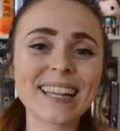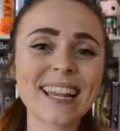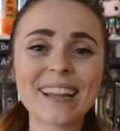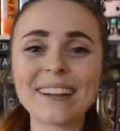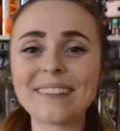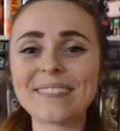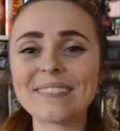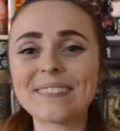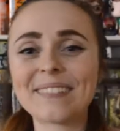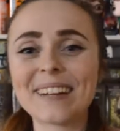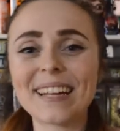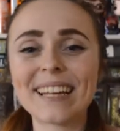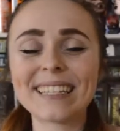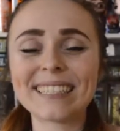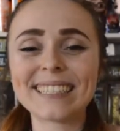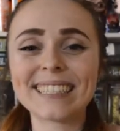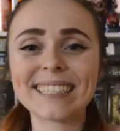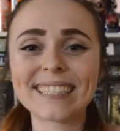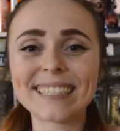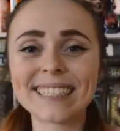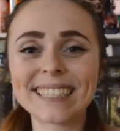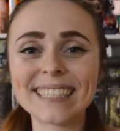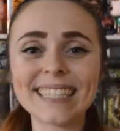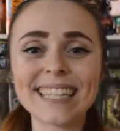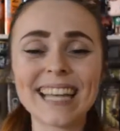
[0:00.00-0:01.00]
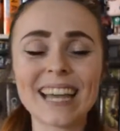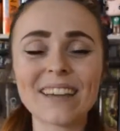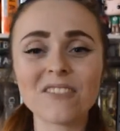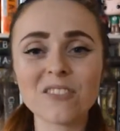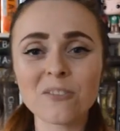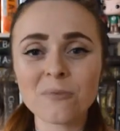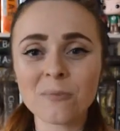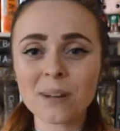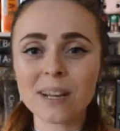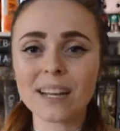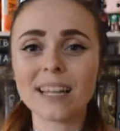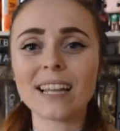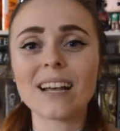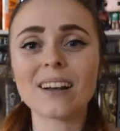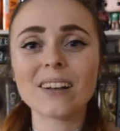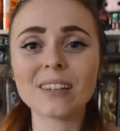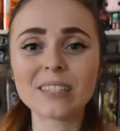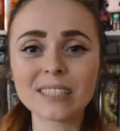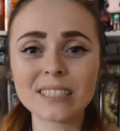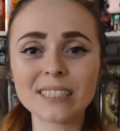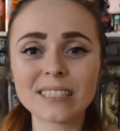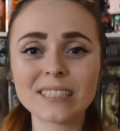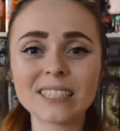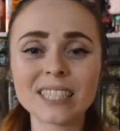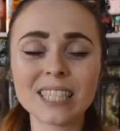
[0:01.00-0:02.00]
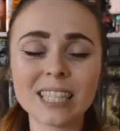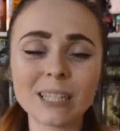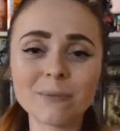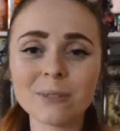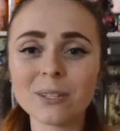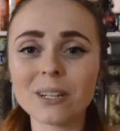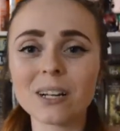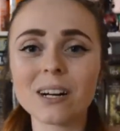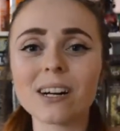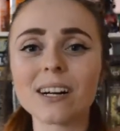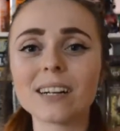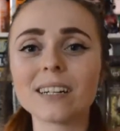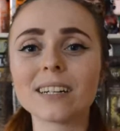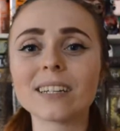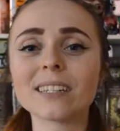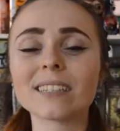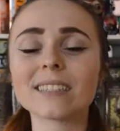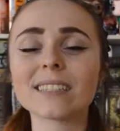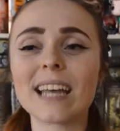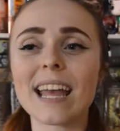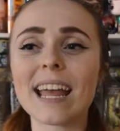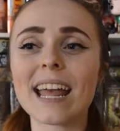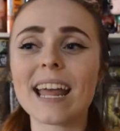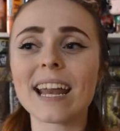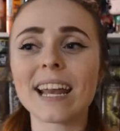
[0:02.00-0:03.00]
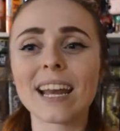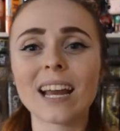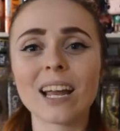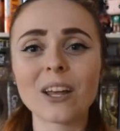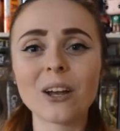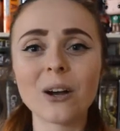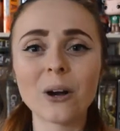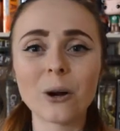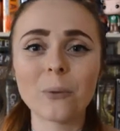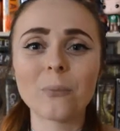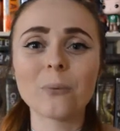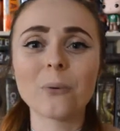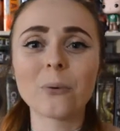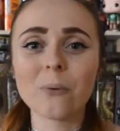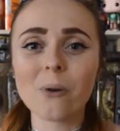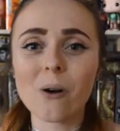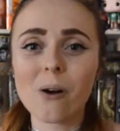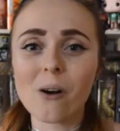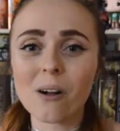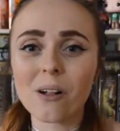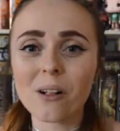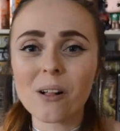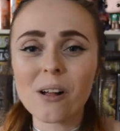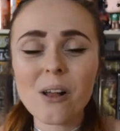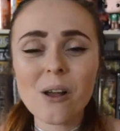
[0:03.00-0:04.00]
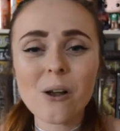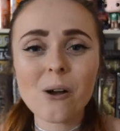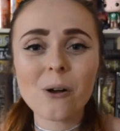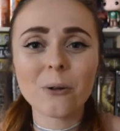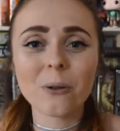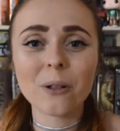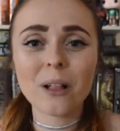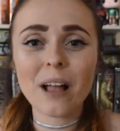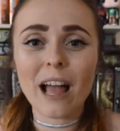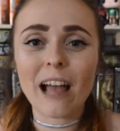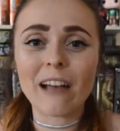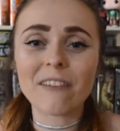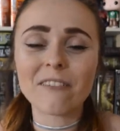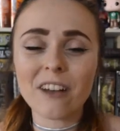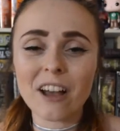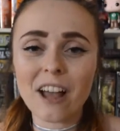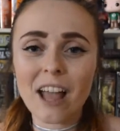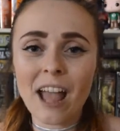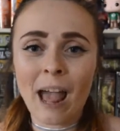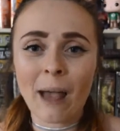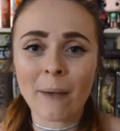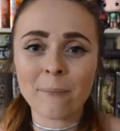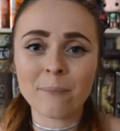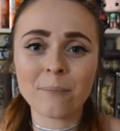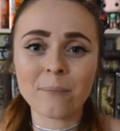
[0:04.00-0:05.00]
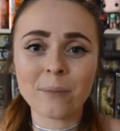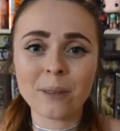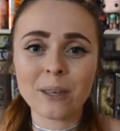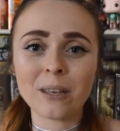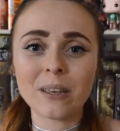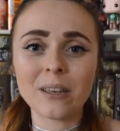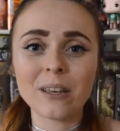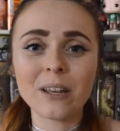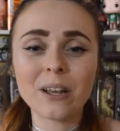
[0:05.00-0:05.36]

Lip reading: Can't wait to see everybody else's TBRs, and I hope you all will have a happy